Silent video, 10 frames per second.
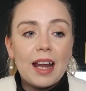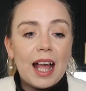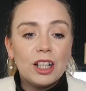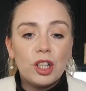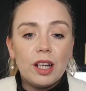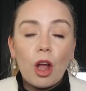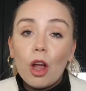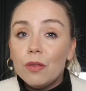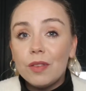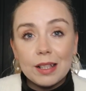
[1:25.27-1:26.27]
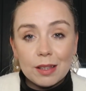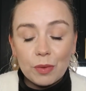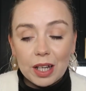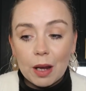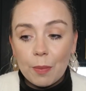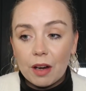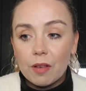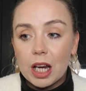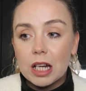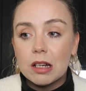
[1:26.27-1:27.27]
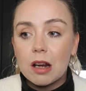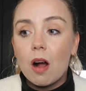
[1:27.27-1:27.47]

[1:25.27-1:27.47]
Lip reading: And actually over this 3-year period,